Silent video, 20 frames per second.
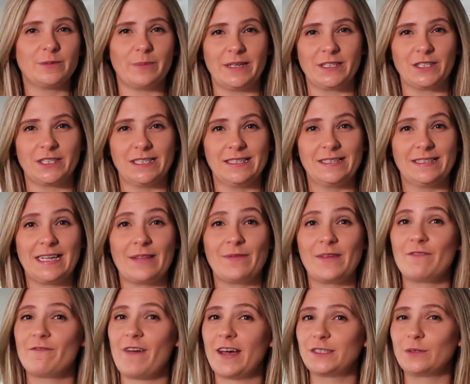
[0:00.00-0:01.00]
specialist in
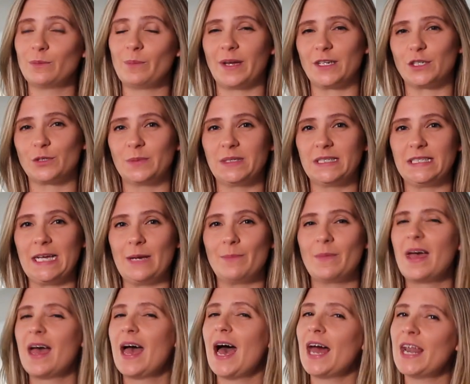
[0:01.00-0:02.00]
the investment management
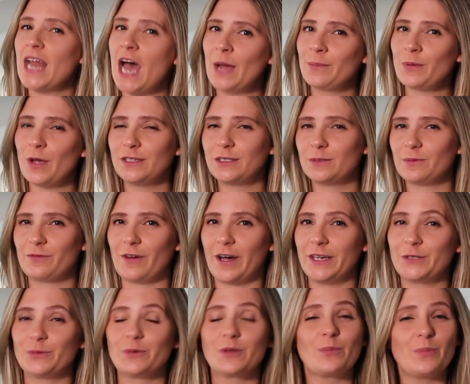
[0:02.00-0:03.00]
team, and I'm going to
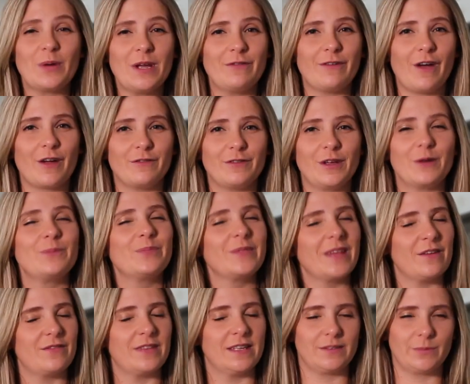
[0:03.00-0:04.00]
provide you with a brief overview
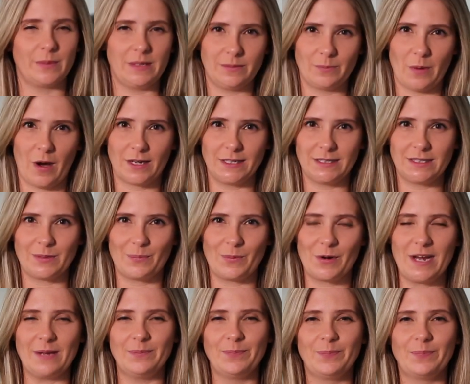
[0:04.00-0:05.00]
of this week's market
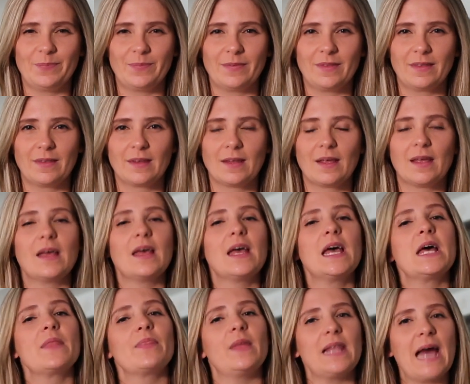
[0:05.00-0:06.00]
summary.
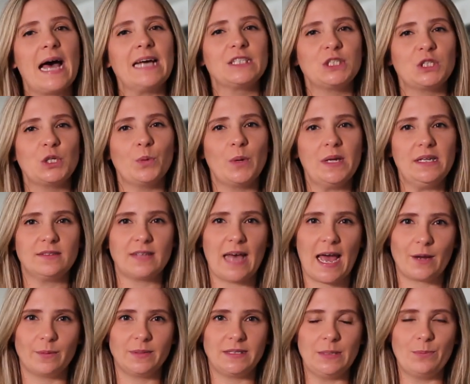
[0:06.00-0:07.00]
The last 2 weeks'
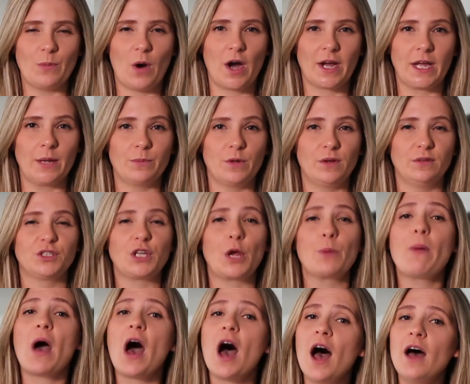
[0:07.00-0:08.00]
equity market moves
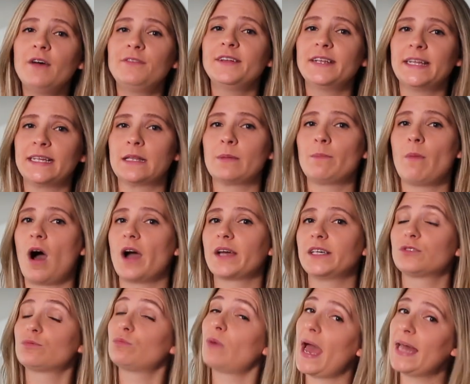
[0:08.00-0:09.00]
show perfectly the
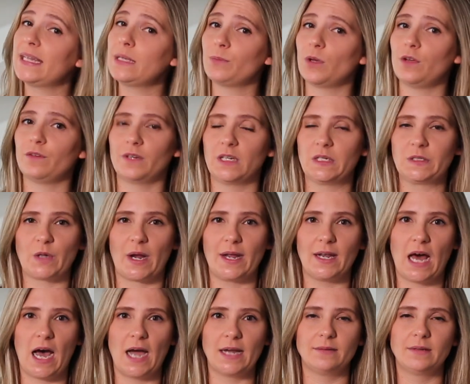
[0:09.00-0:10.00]
markets rarely move in a
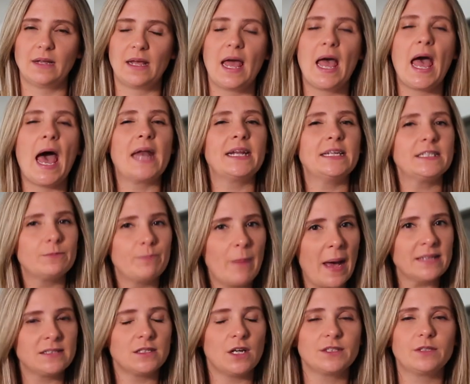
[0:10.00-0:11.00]
straight line, and it is
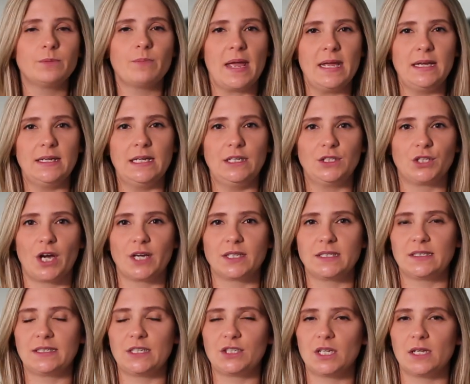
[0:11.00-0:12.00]
best not to make knee-jerk
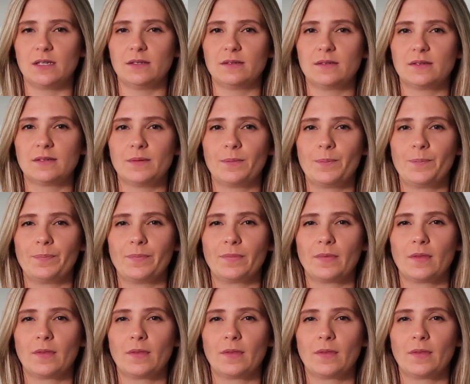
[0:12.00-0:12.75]
decisions.